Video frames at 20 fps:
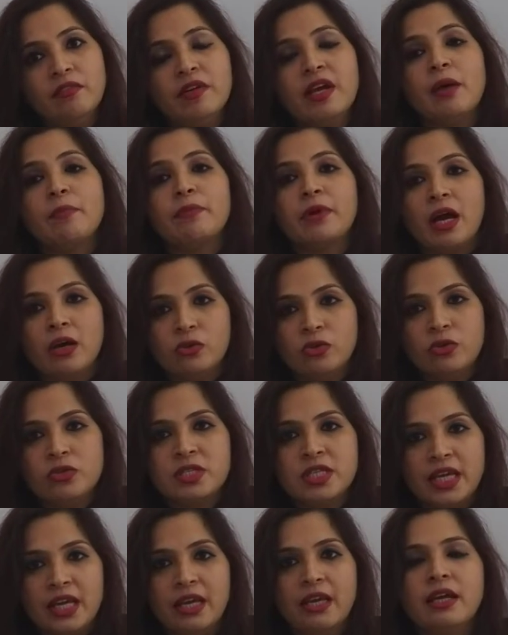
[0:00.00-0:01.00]
we are proud to
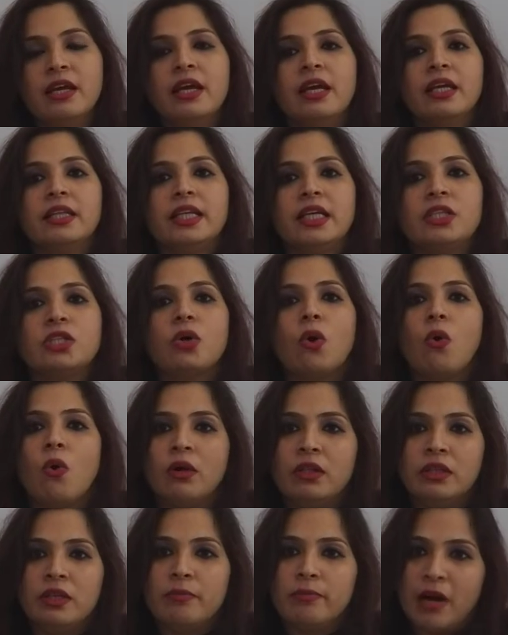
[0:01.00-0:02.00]
say that
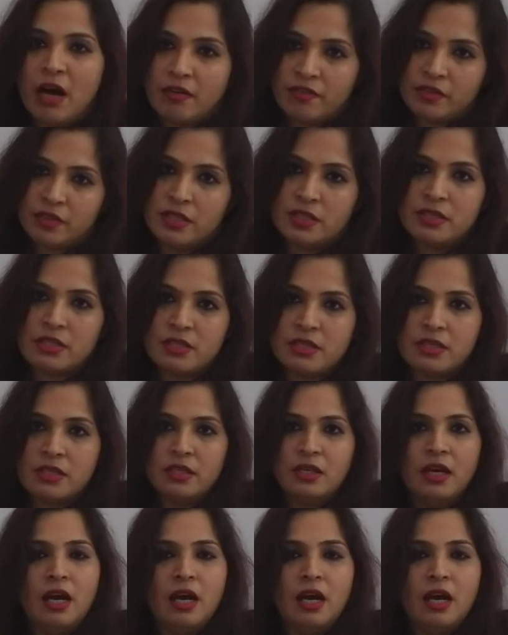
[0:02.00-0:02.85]
all the bhavans